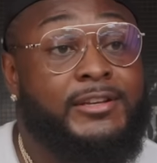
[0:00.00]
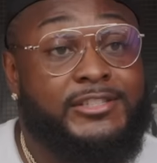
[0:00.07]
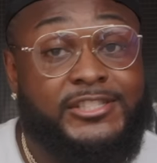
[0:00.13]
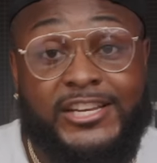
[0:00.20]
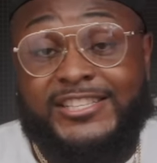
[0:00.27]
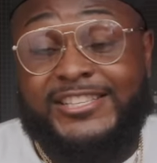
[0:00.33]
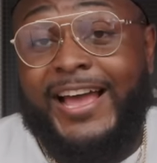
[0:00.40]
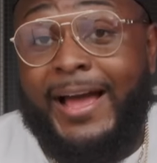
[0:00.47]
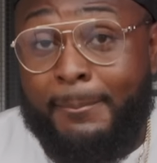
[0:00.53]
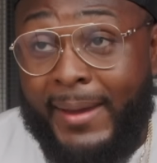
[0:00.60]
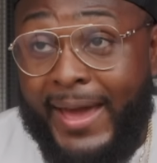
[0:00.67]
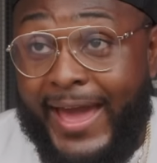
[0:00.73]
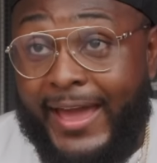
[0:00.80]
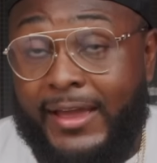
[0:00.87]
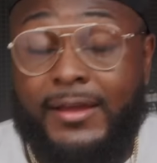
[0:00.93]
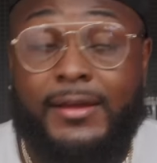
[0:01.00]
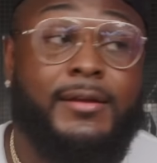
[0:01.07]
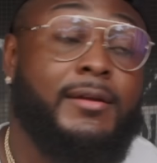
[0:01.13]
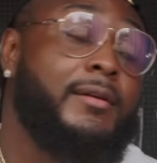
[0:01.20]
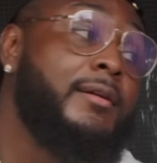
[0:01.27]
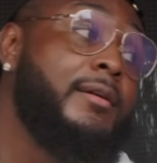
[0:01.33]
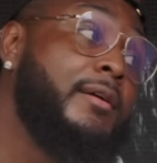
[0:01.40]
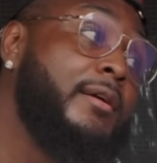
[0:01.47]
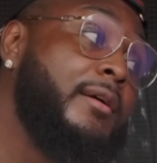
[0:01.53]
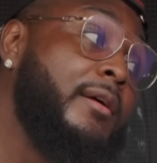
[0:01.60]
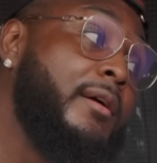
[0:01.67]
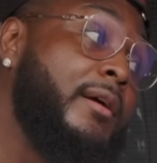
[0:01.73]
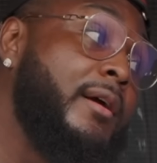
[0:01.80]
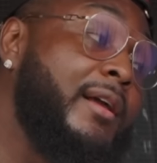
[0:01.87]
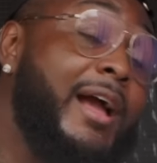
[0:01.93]
Just got back,
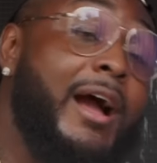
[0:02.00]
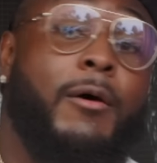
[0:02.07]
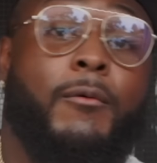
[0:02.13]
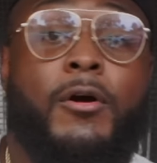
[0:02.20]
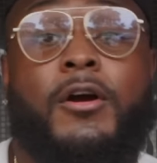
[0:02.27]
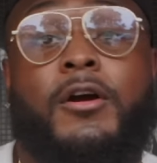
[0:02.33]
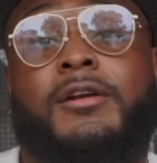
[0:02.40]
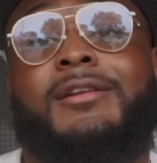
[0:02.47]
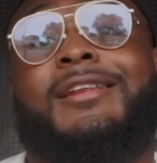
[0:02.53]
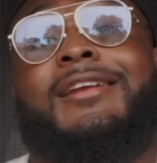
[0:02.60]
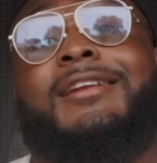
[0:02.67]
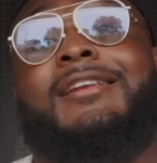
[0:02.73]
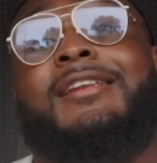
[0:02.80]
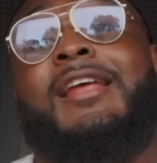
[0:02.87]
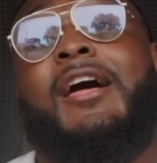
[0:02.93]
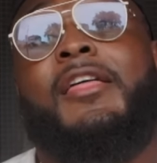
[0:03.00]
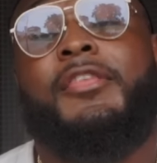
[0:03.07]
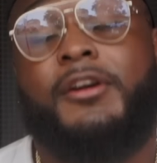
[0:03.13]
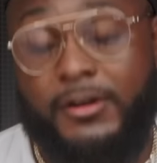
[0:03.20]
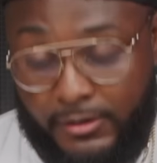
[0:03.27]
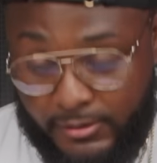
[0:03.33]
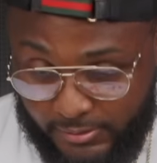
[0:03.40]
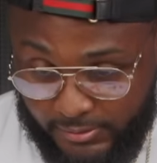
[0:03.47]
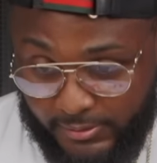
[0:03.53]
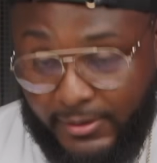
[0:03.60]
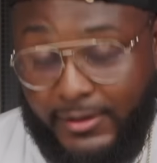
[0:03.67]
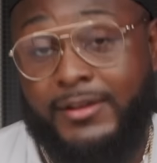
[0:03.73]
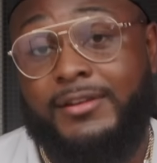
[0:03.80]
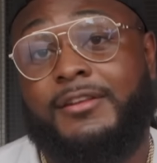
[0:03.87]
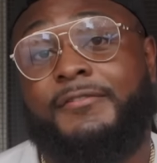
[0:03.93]
got word that another
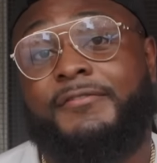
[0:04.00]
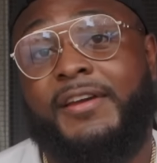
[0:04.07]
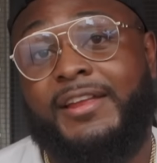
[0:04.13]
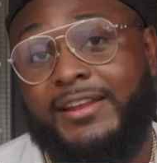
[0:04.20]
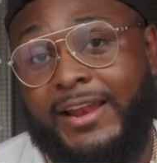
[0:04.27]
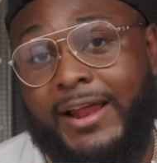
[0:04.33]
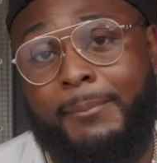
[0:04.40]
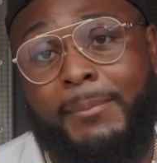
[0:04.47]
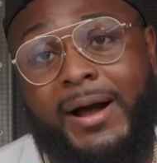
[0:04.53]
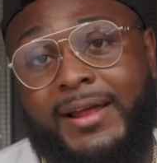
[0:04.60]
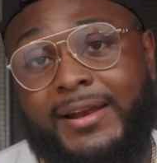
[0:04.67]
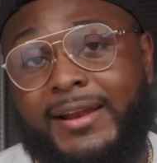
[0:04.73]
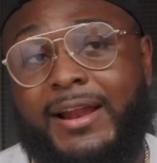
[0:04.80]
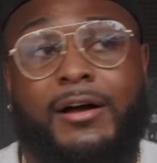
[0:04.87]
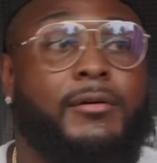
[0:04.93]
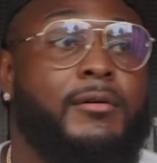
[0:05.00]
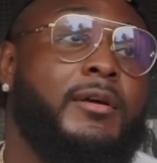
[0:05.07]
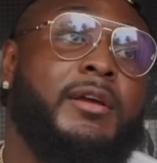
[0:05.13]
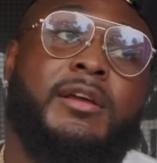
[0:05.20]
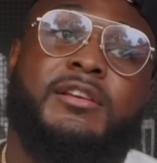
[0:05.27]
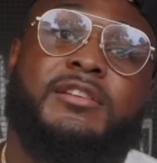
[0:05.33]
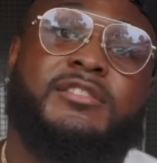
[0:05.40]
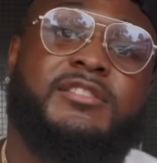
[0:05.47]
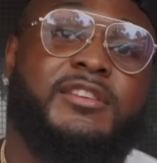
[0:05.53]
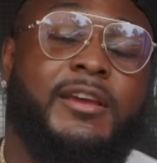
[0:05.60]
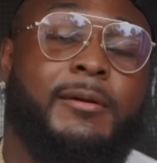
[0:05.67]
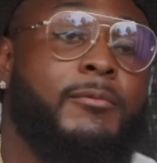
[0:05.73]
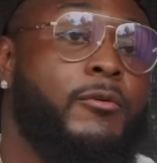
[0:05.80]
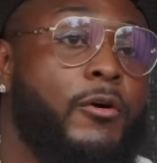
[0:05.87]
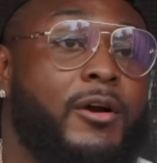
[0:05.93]
defendant I bonded out,
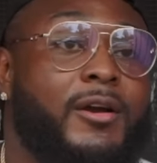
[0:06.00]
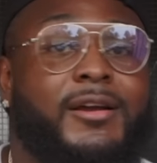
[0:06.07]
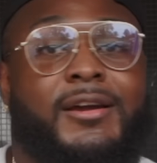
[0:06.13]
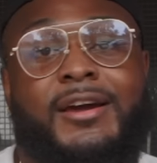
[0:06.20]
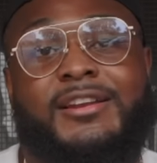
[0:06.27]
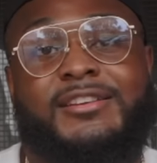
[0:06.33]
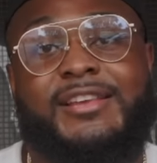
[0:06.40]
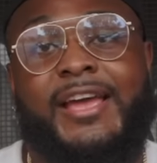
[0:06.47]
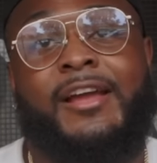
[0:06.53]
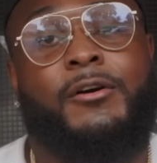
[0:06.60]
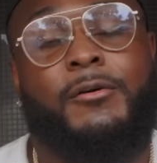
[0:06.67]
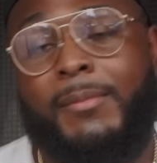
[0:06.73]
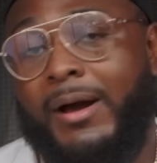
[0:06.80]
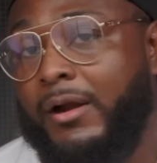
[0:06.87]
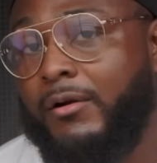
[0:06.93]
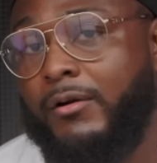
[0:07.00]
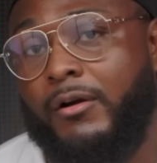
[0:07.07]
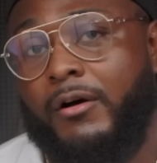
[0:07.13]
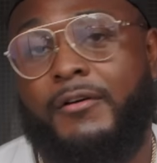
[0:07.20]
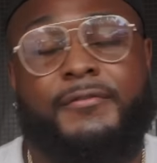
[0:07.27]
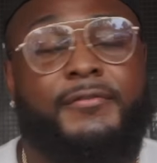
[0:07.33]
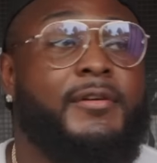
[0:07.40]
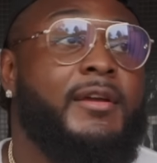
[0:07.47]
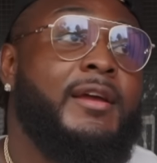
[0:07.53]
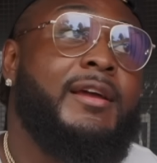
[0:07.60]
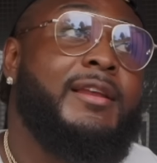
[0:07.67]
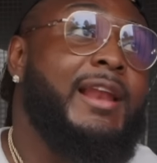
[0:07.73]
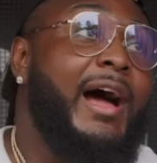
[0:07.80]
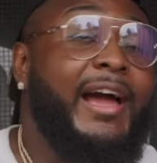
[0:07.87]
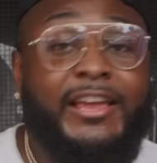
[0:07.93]
Skip Court, cut his ankle monitor off.
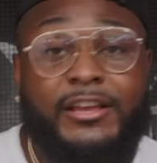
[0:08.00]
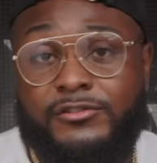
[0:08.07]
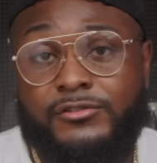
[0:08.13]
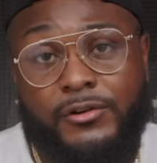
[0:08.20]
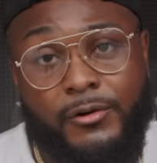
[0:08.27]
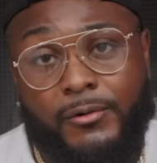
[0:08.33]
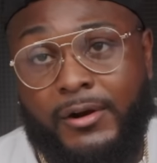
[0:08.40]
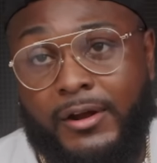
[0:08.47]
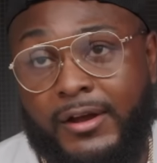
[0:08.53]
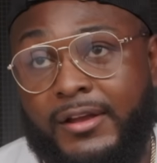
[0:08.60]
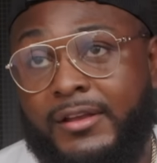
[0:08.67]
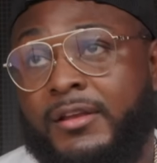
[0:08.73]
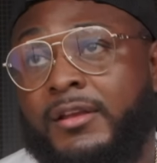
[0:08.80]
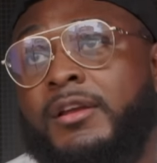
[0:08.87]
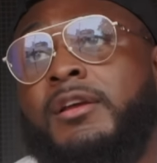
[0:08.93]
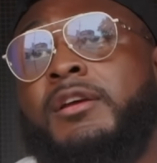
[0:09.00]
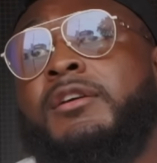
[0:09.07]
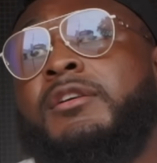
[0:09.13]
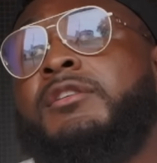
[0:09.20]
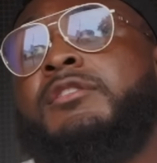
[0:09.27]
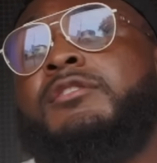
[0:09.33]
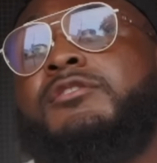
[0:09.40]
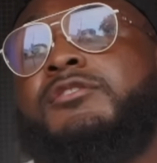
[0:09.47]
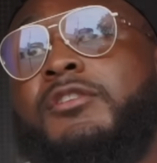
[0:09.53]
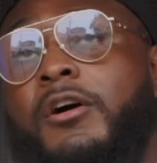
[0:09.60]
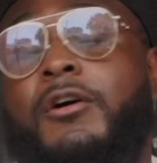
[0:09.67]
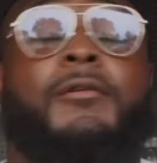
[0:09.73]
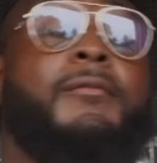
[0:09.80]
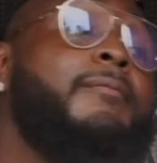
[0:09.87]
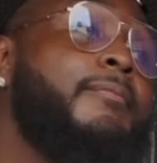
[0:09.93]
Now he's on the run.
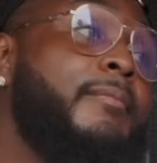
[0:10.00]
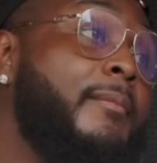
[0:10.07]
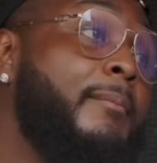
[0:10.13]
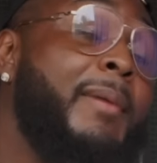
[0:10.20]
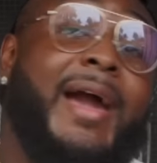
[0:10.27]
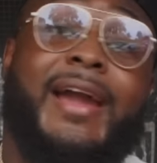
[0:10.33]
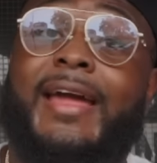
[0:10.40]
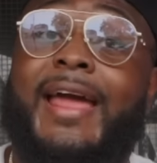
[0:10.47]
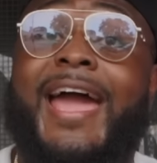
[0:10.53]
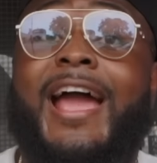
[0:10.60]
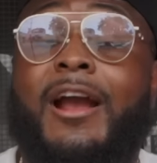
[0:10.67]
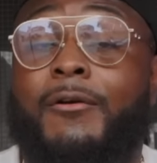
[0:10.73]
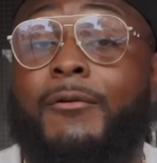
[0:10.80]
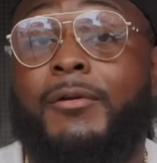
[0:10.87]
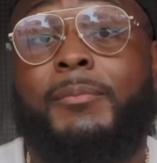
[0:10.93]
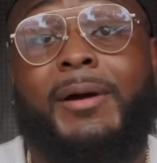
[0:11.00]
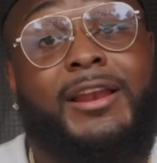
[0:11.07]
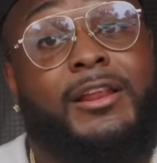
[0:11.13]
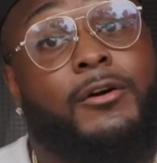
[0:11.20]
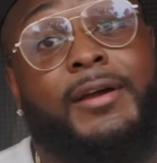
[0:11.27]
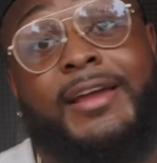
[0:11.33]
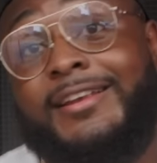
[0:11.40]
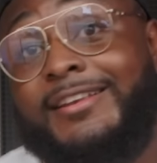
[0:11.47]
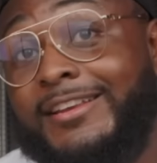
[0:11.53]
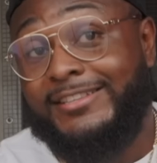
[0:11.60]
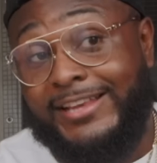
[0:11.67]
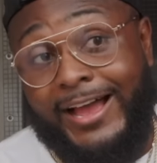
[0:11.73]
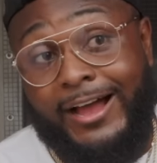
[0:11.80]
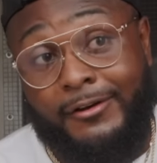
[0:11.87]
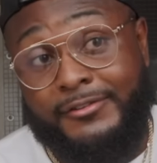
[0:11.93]
So, back in Akron, we about to go hit
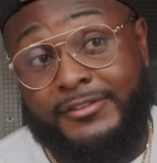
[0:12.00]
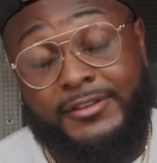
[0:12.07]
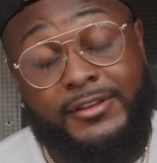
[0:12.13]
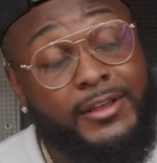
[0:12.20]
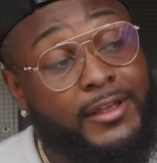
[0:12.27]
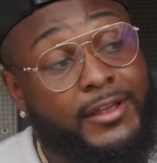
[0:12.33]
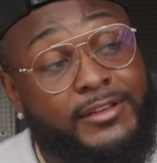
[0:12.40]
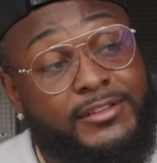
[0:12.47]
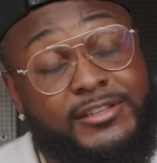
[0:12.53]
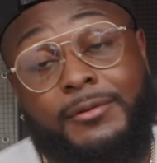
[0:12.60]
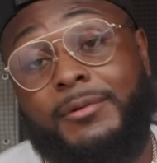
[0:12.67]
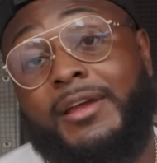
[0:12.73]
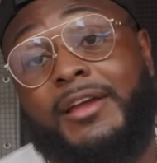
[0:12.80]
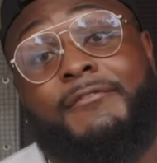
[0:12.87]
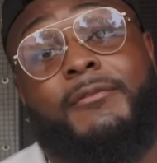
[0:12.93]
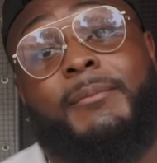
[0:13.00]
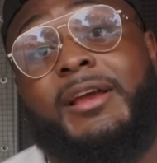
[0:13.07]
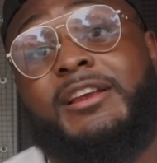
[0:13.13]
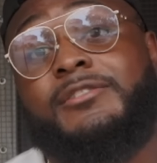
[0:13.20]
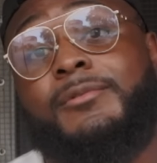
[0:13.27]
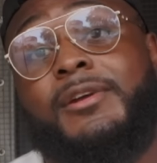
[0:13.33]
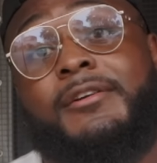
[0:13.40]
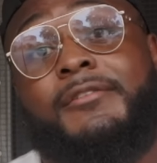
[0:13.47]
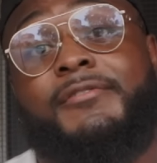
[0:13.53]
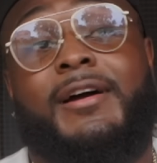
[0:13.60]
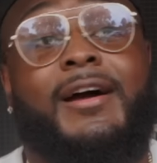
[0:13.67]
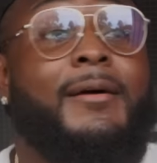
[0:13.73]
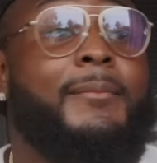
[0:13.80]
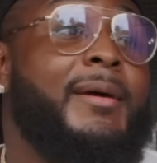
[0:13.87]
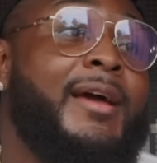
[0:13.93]
house, see what information we can
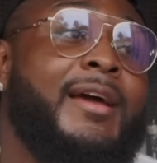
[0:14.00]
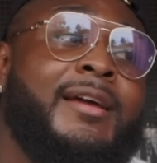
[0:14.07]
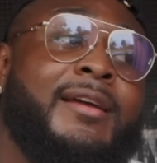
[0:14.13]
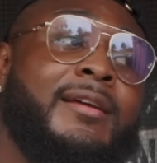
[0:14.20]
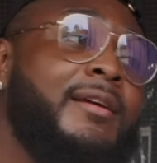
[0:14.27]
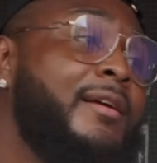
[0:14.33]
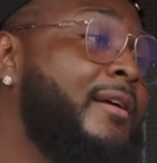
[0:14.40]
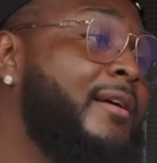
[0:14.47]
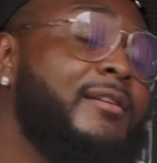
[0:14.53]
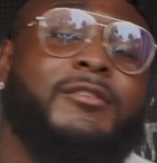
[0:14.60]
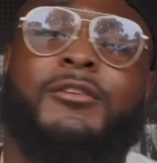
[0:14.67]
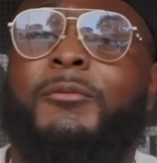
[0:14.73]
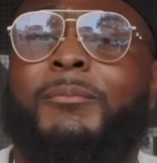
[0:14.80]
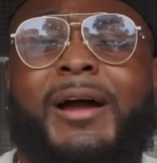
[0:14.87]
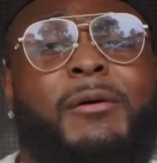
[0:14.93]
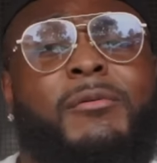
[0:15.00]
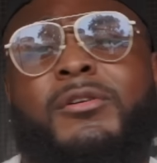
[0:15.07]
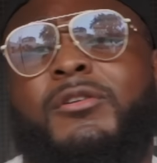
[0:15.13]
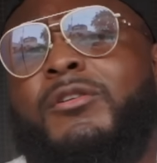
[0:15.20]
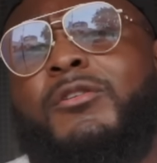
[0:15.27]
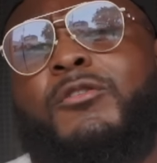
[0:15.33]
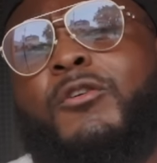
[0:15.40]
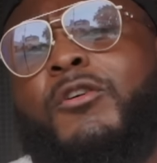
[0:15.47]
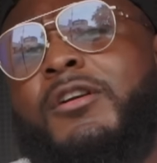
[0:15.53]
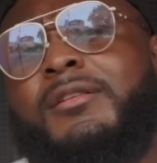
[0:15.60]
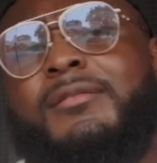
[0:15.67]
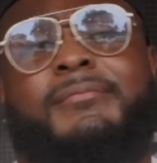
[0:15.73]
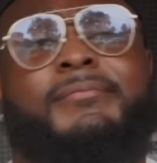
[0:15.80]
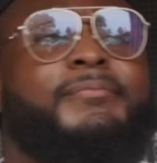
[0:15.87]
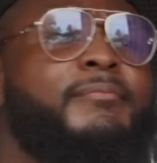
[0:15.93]
find, man. Don't nobody wanna go to court.
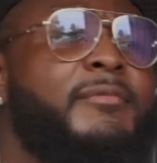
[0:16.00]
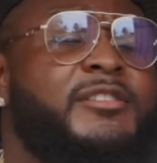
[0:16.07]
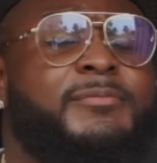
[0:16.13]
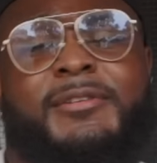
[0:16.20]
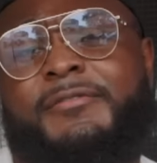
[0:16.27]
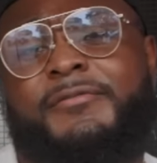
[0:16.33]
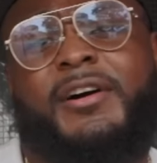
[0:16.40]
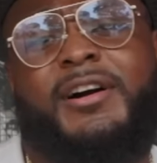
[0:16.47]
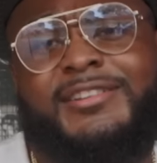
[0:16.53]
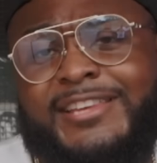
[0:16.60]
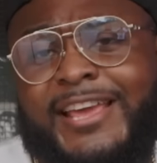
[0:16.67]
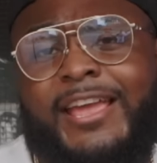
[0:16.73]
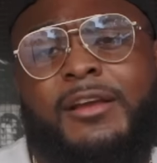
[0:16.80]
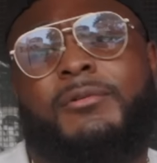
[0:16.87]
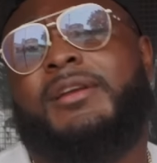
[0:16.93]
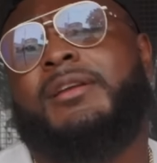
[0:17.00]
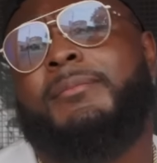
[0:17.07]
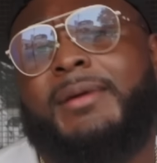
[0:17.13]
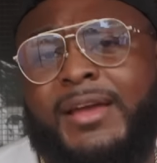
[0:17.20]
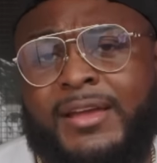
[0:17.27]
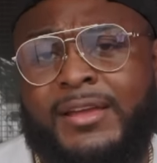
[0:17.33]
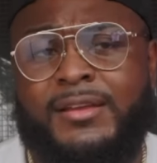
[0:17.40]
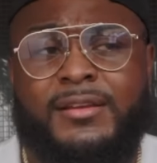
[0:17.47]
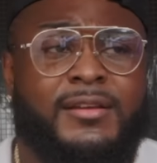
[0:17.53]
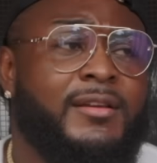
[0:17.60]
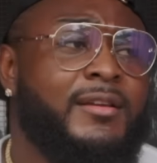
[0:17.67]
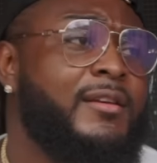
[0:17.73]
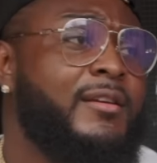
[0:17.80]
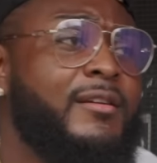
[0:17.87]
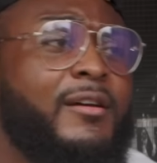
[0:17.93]
Must be fuck tank week, man.
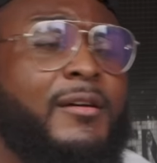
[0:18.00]
You